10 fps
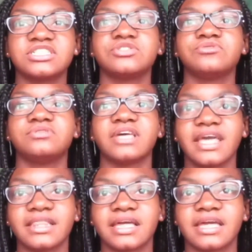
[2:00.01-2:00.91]
you
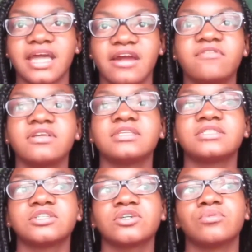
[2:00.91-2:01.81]
date like every
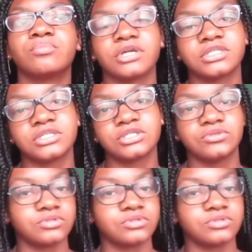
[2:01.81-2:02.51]
single person you